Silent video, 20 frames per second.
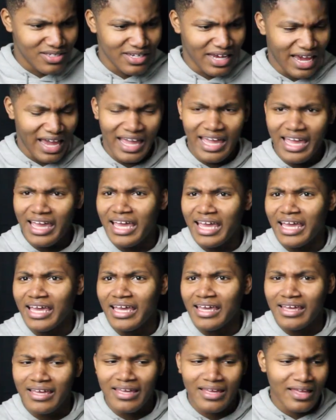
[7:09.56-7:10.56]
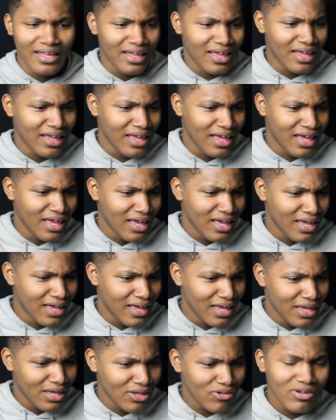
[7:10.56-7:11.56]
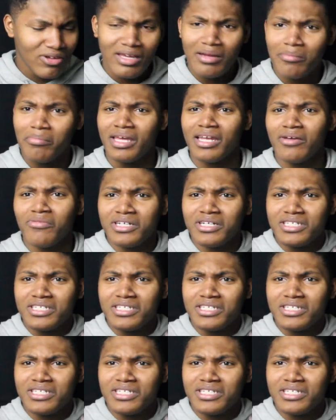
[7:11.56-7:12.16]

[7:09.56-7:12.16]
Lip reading: Dang! You could have beat it